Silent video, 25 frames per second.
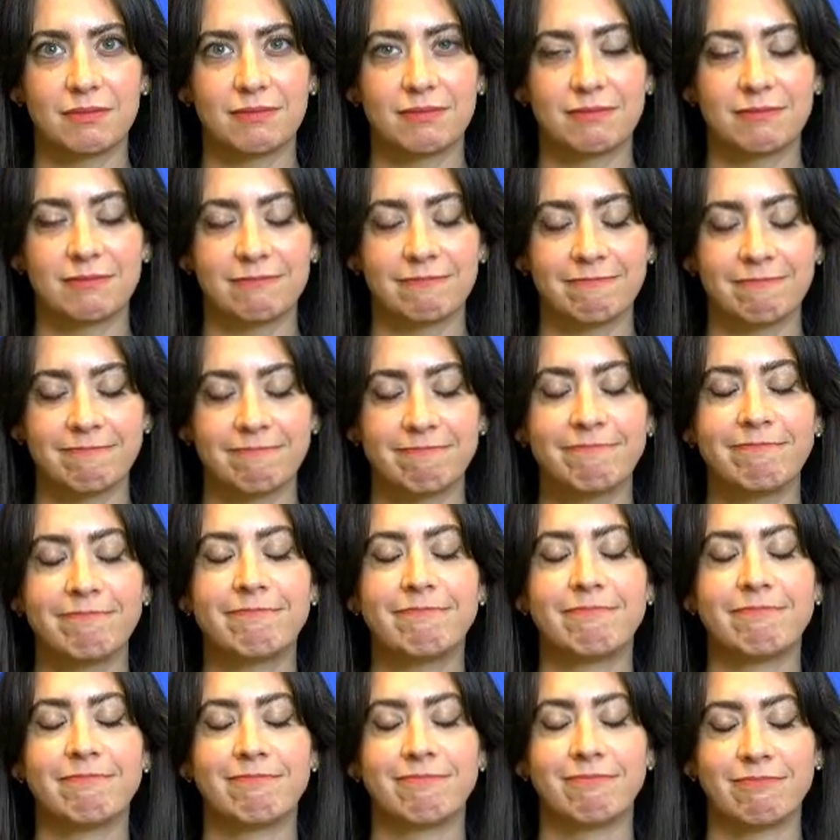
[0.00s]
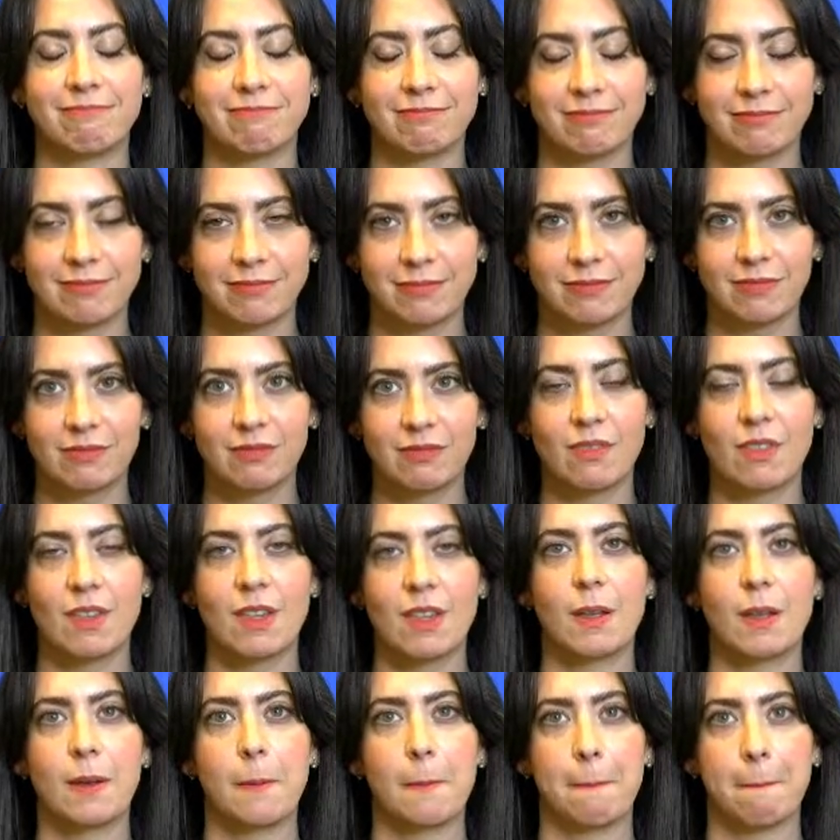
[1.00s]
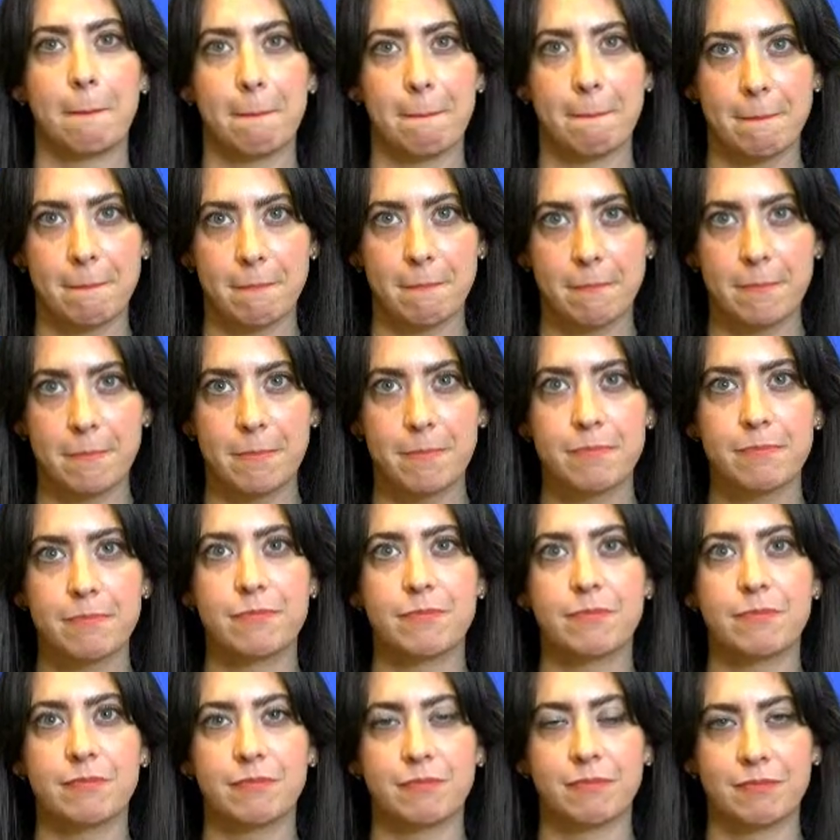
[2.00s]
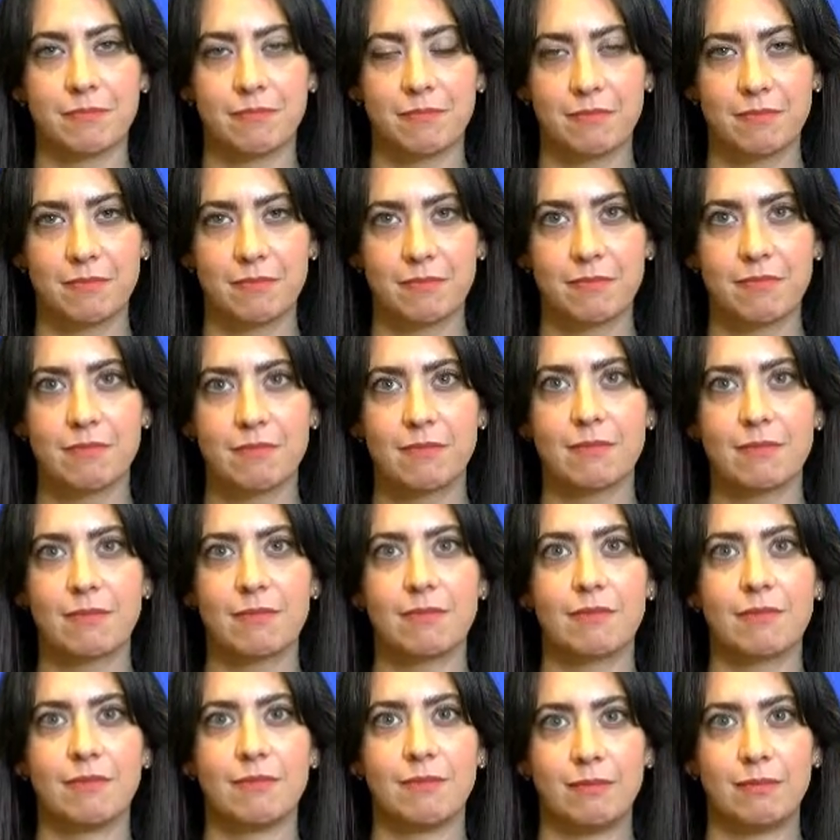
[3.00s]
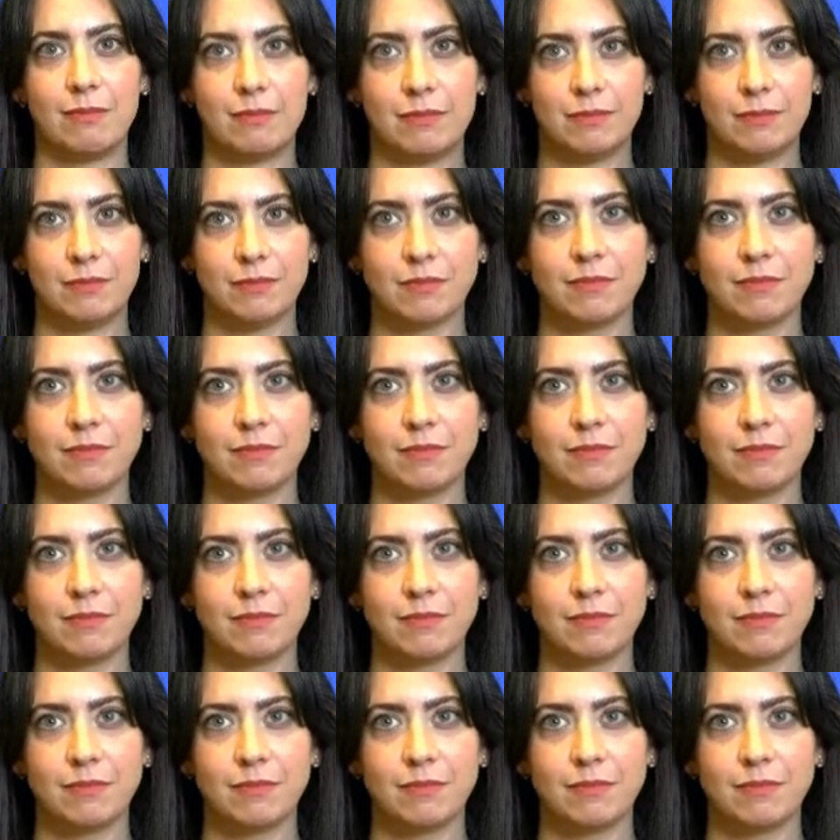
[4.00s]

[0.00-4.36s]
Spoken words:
[no speech]